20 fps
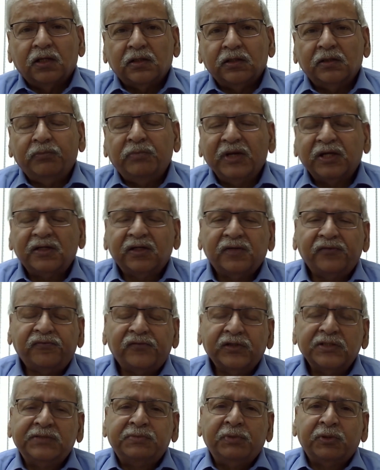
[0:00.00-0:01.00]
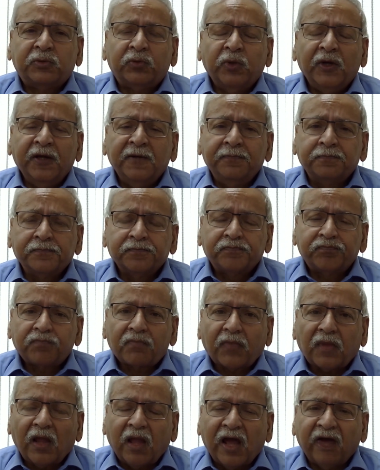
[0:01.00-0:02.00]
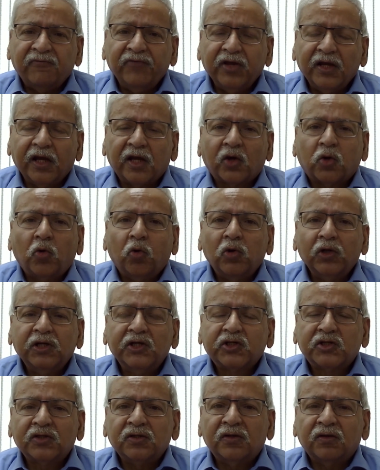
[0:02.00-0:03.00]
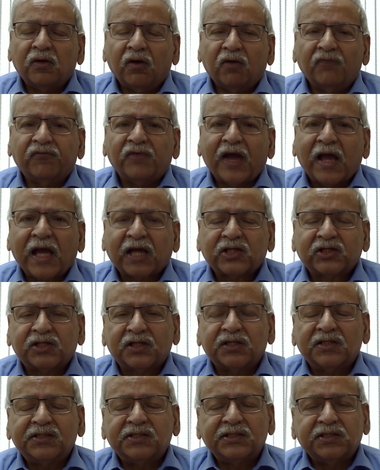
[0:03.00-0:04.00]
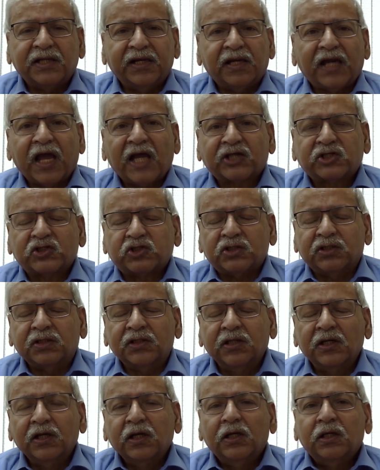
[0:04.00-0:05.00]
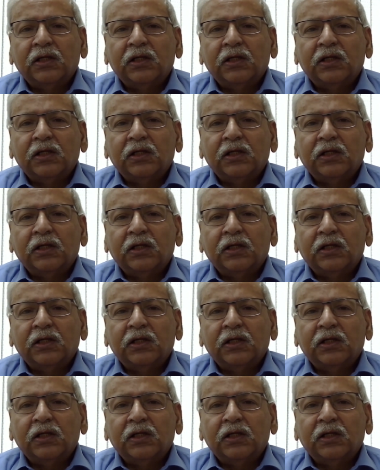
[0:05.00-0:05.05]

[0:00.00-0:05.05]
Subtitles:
The big difference between having a coalition of actors and action